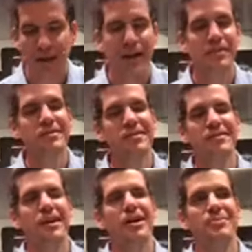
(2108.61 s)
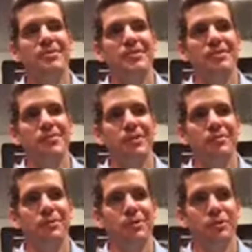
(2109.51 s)
And this is the opposite of what a
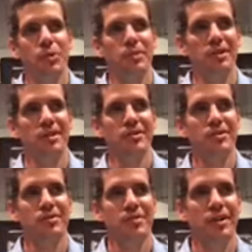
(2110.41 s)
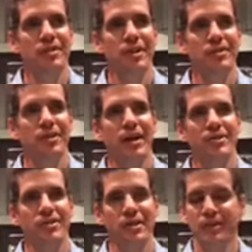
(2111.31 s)
foolish woman does. She'll tear down her
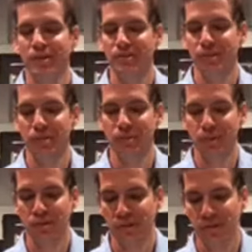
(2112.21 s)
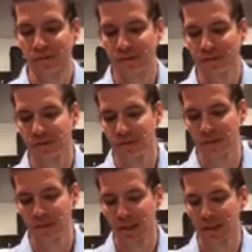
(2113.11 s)
house, tear down her loved ones. This is
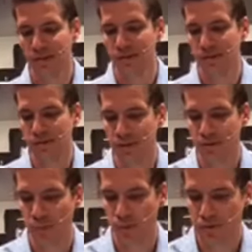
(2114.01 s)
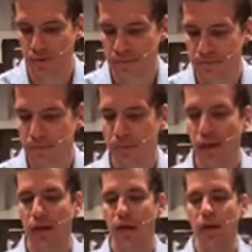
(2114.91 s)
the antithesis, wisdom.
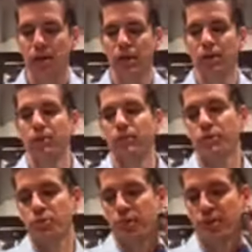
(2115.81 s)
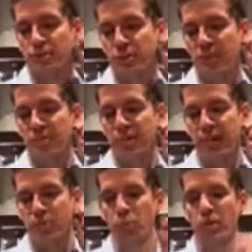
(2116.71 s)
Verse 1, chapter
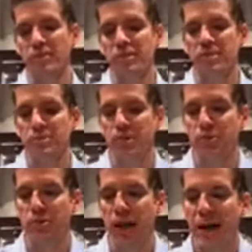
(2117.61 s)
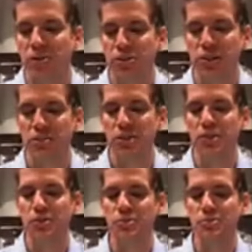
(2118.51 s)
9. Wisdom has built her house. She has
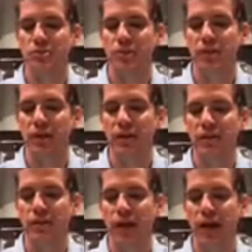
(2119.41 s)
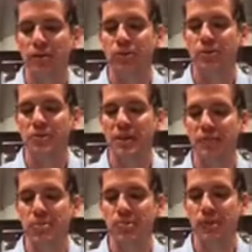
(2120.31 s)
hewn or cut out her
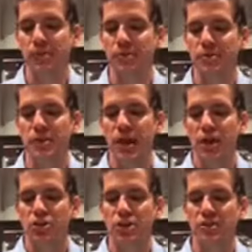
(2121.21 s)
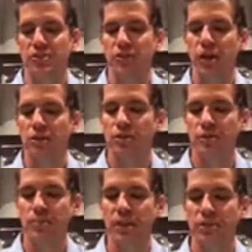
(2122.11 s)
seven pillars. She has slaughtered her
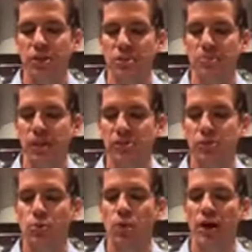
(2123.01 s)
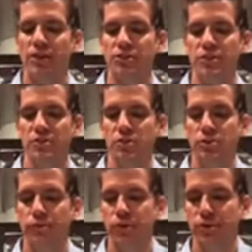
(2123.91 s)
meat. She has mixed her wine. She has also
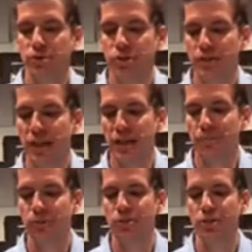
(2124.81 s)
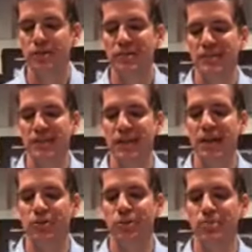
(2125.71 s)
furnished her table. She has sent
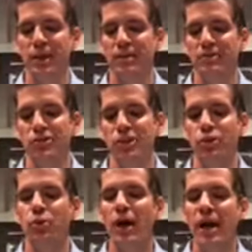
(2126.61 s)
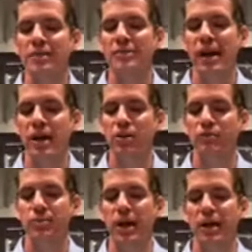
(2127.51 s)
out her maidens. She cries out
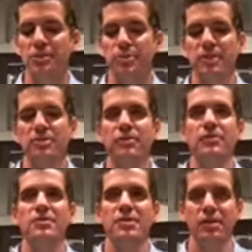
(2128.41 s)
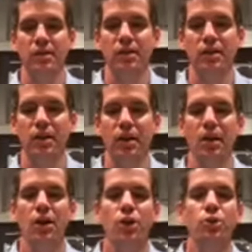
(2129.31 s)
from the highest places of the city.
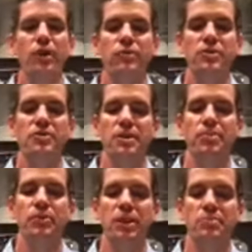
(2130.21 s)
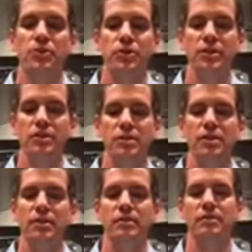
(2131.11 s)
Whoever is simple, let him turn in
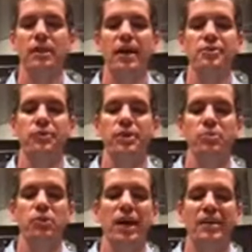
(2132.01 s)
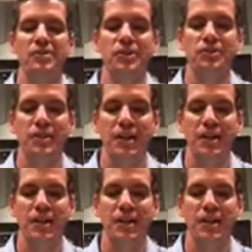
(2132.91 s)
here. As for him who lacks understanding,